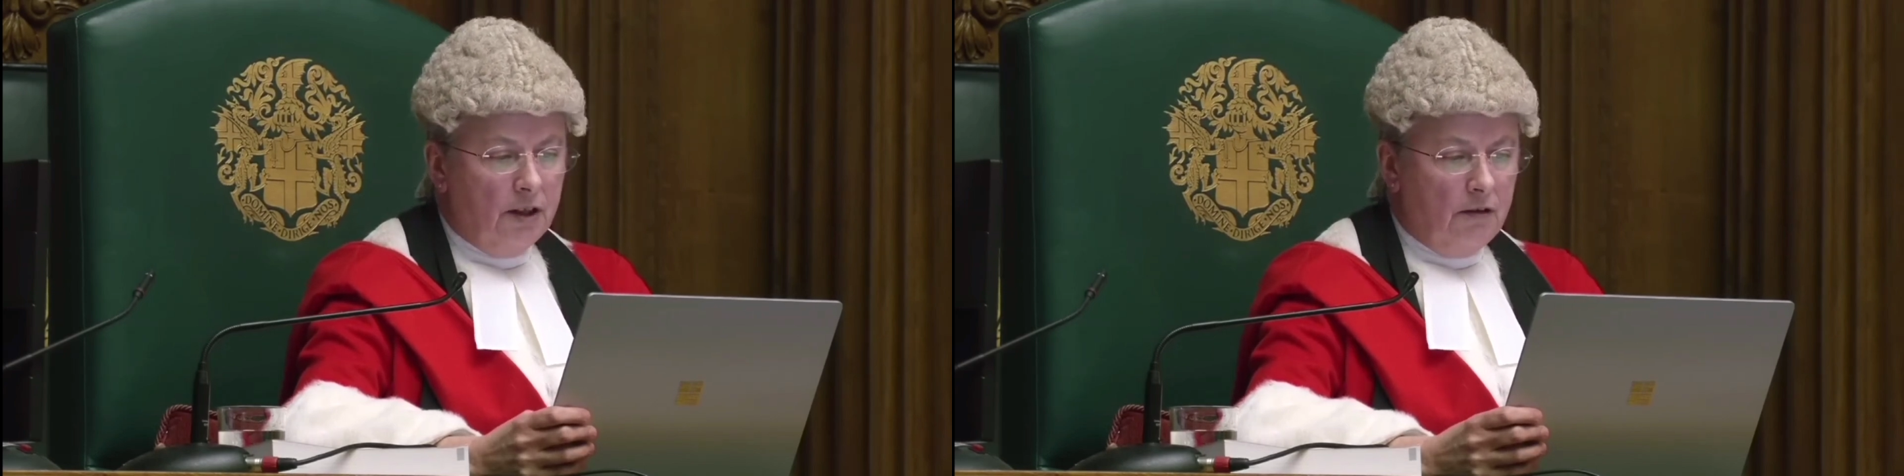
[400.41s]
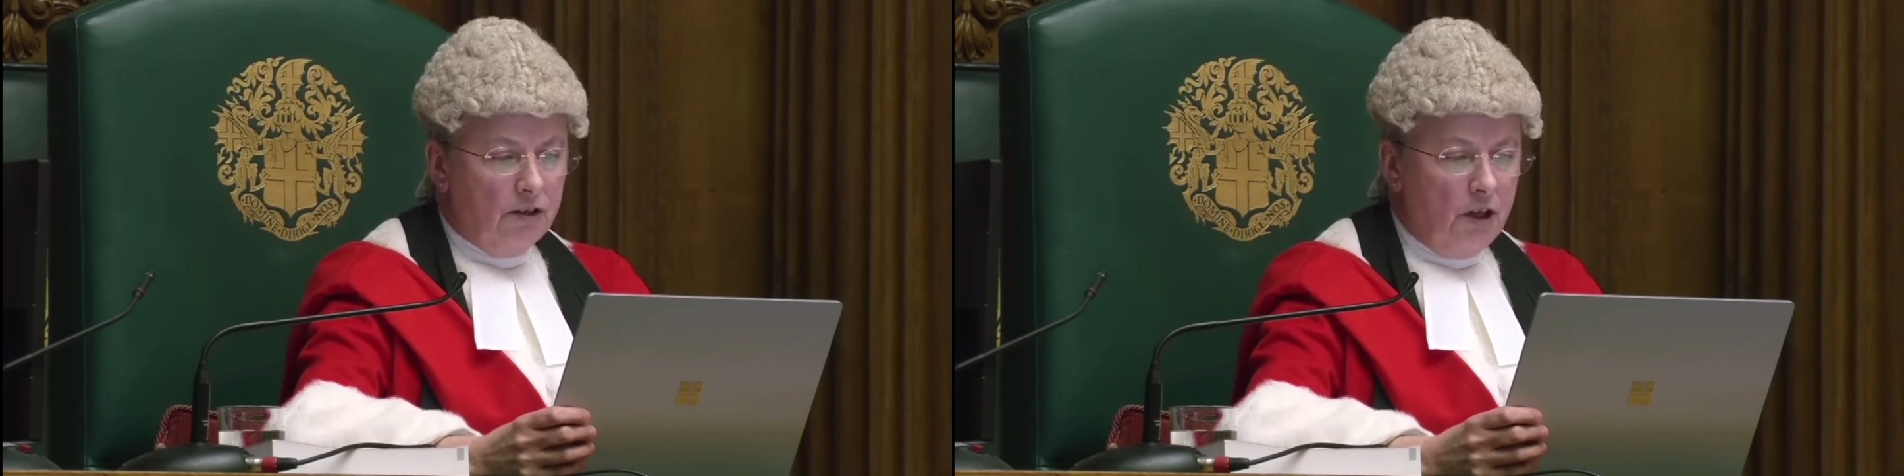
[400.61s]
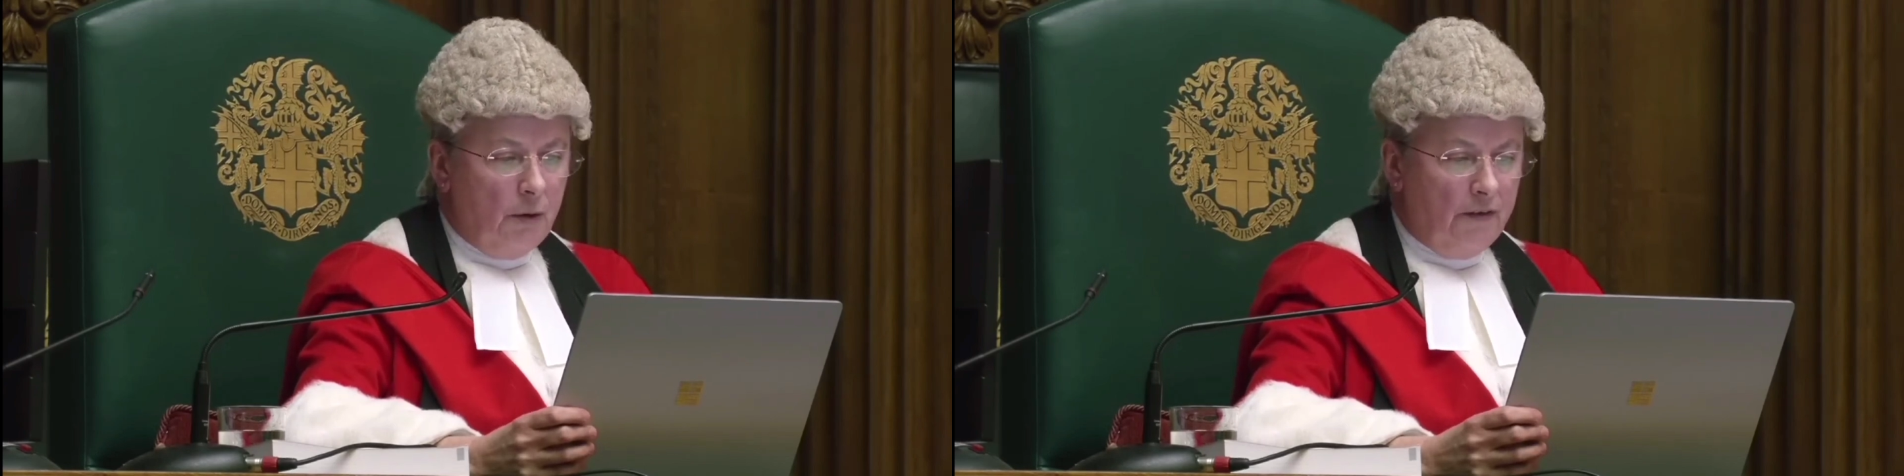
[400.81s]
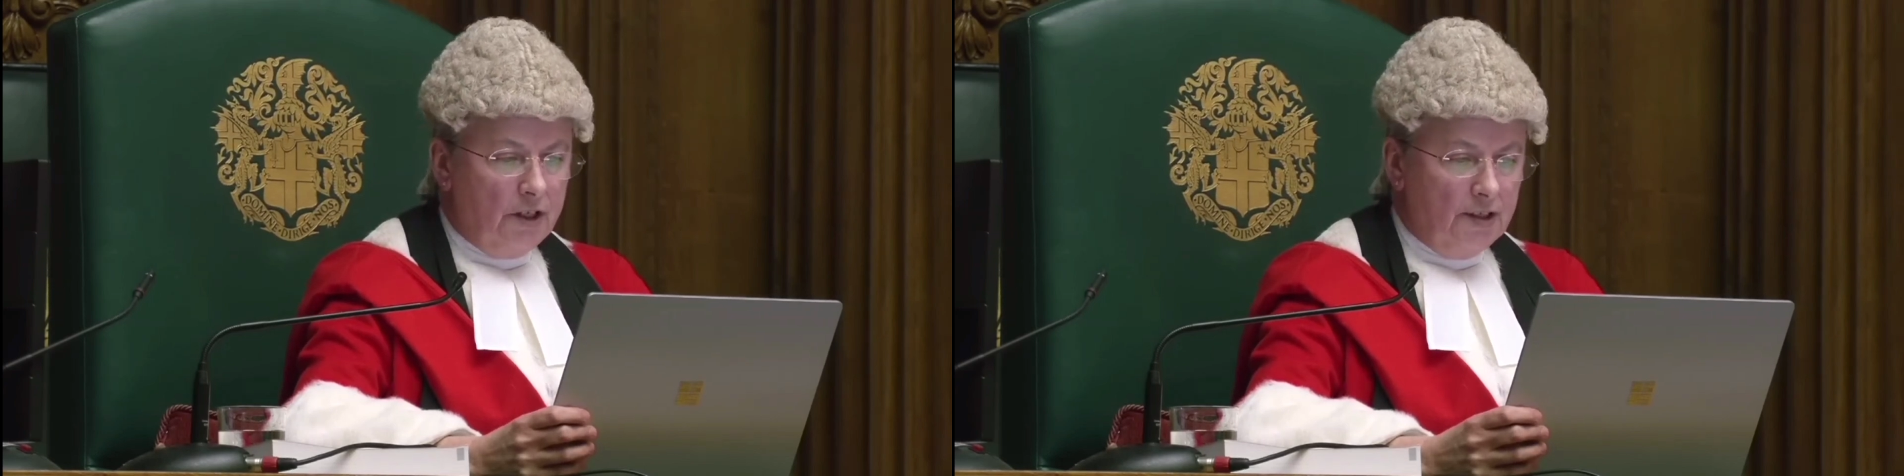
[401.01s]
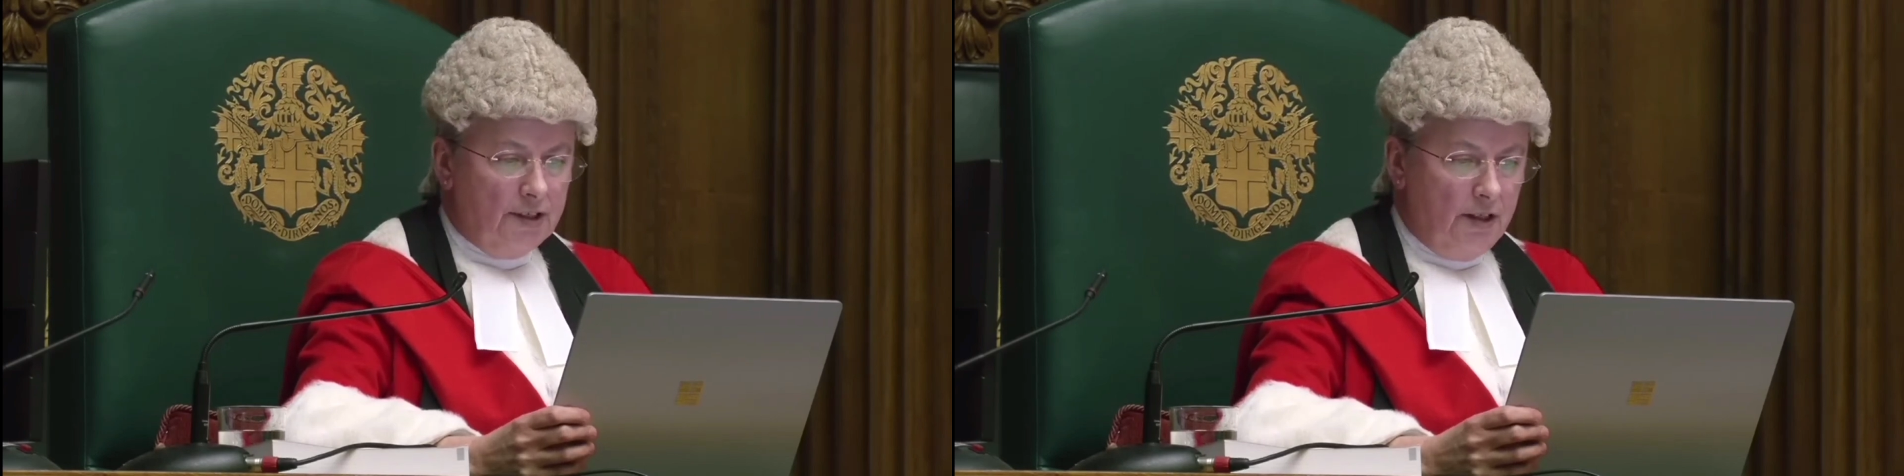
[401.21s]
there is no
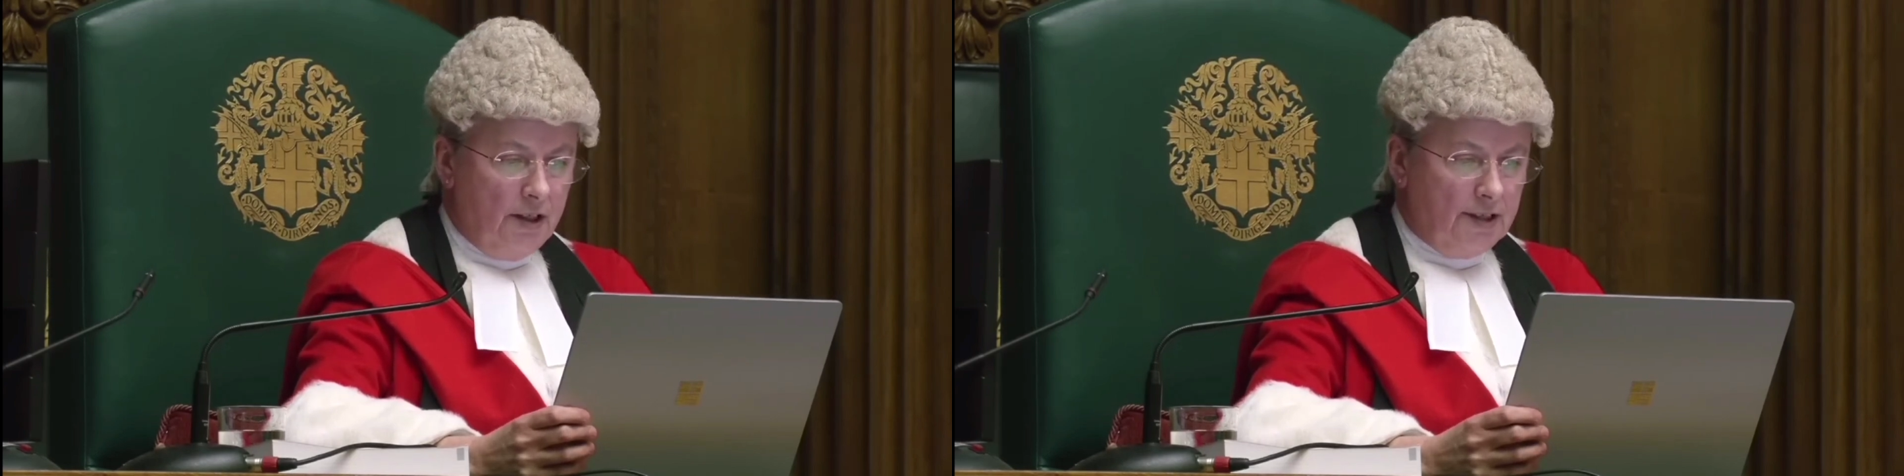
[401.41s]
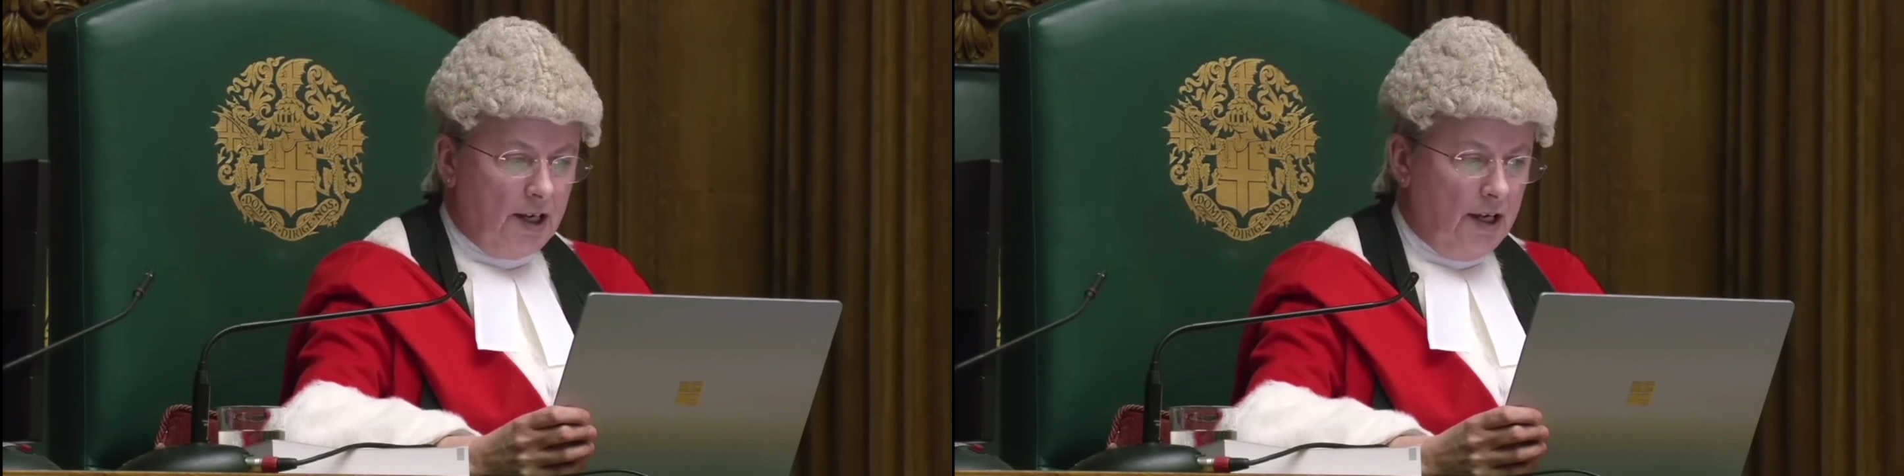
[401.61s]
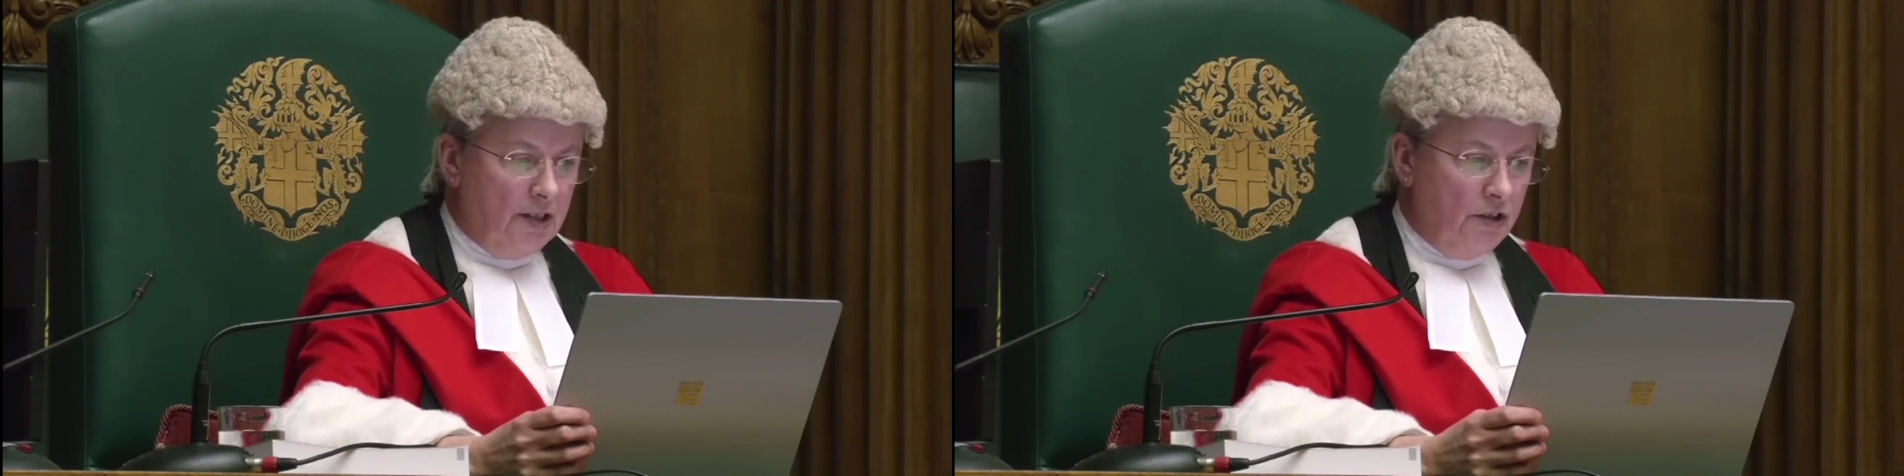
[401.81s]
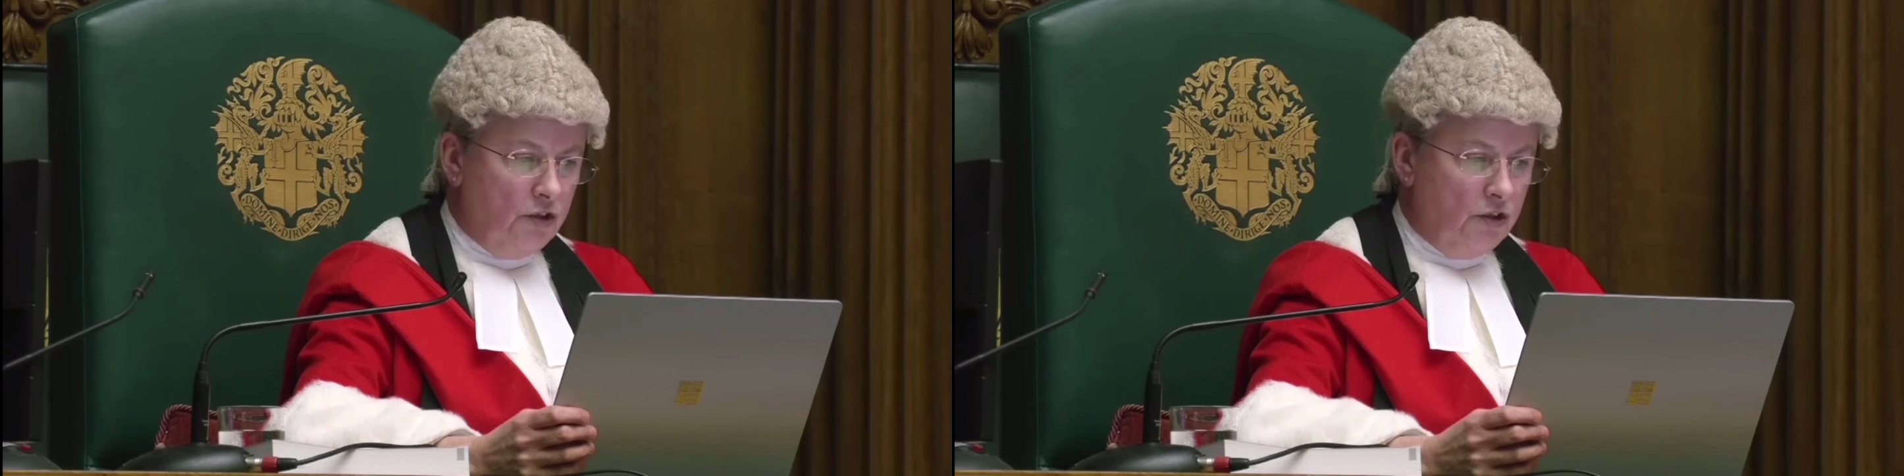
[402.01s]
evidence in this case